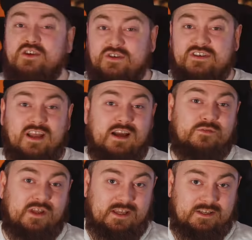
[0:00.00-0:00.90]

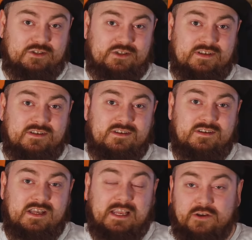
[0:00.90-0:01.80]
Gustave aged,
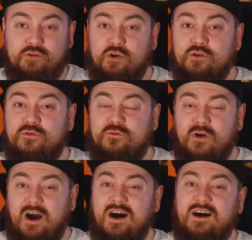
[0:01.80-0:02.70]
he grew
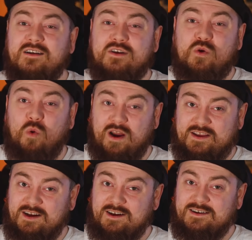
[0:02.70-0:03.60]
far
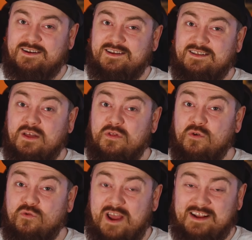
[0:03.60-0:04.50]
quicker than
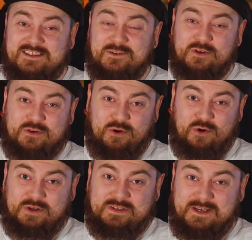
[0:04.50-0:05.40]
the rest of the
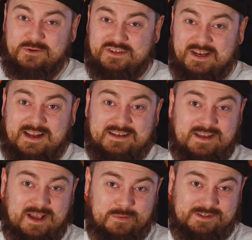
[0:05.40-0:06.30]
crocodiles in his
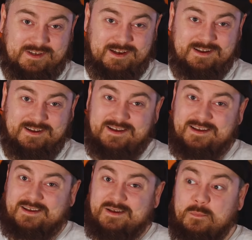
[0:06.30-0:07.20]
habitat.
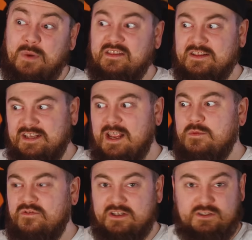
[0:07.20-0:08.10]
By the
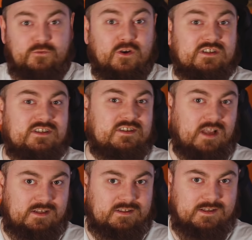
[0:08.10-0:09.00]
time of his first
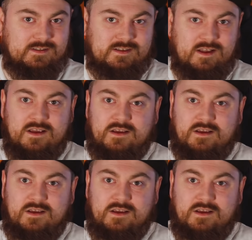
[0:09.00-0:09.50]
sightings,